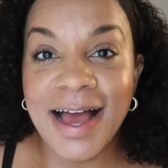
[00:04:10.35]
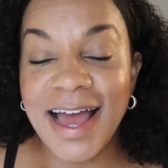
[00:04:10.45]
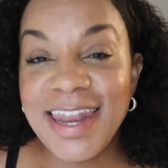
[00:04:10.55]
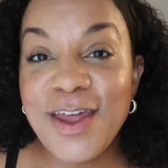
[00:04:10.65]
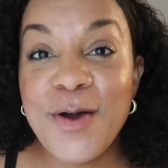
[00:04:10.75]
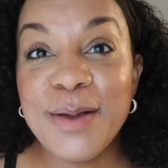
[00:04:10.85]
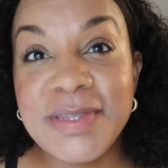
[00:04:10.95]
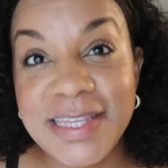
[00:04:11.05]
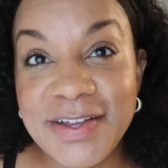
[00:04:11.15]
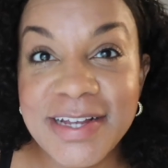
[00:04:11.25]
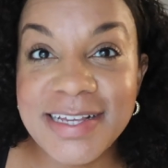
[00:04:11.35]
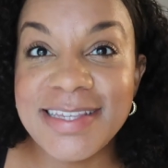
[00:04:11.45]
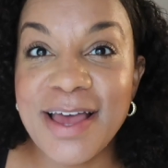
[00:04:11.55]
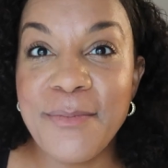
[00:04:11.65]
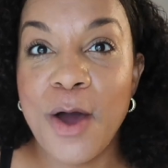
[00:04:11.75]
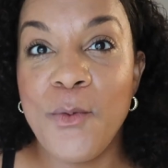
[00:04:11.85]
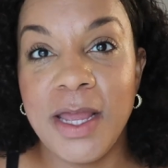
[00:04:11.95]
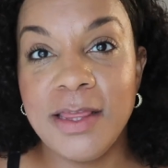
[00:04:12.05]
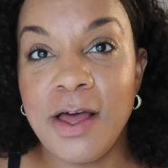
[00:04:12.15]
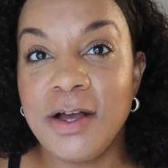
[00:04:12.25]
I know I'm serious about
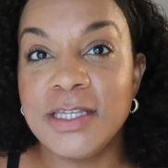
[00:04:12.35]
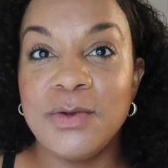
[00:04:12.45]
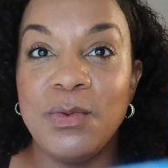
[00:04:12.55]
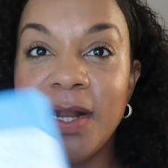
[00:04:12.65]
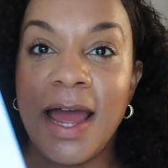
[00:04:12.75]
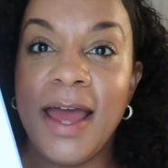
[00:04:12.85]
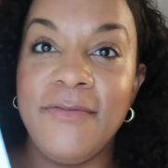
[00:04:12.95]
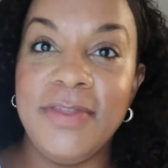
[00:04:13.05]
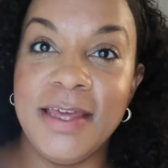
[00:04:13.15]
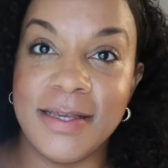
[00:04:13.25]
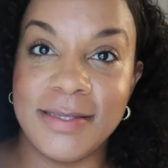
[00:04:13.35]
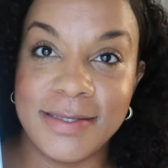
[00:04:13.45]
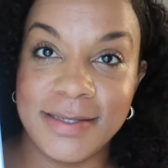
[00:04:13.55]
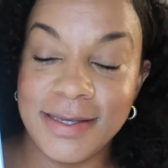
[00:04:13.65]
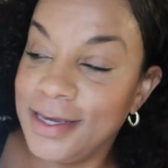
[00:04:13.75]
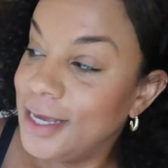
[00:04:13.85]
weight loss when I have this.